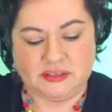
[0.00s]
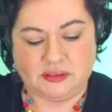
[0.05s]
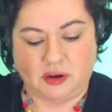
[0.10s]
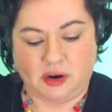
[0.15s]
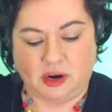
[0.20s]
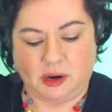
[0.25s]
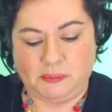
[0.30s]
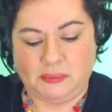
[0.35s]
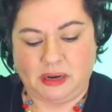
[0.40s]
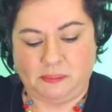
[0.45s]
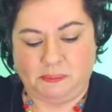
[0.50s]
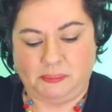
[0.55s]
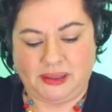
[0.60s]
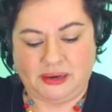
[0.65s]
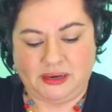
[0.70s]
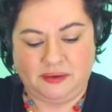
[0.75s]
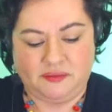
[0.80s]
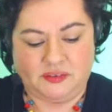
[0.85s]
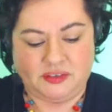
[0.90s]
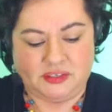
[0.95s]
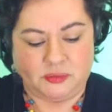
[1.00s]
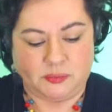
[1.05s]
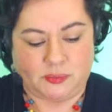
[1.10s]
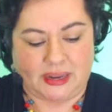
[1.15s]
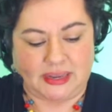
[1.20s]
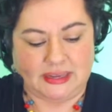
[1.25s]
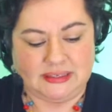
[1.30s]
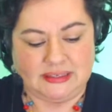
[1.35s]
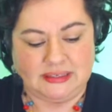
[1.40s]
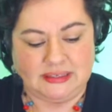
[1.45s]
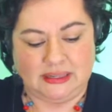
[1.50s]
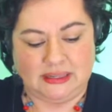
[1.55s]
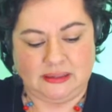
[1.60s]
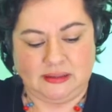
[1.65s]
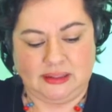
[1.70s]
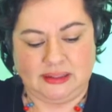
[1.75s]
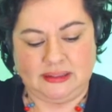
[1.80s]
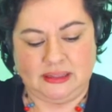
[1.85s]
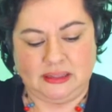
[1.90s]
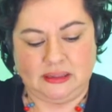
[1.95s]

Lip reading: arm and a bend of his wrist, he let the